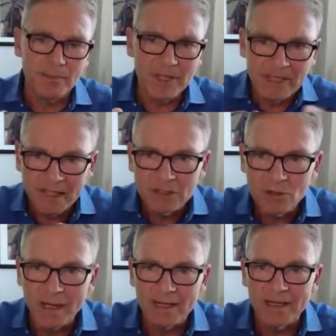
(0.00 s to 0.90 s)
being
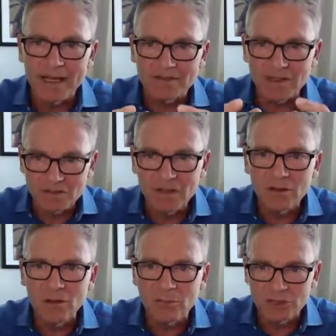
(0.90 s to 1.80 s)
integrated as a
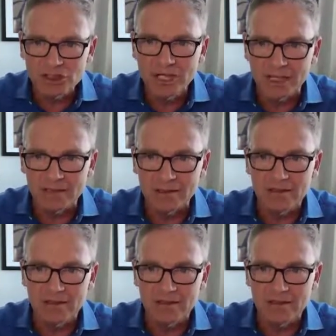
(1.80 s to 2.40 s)
single machine.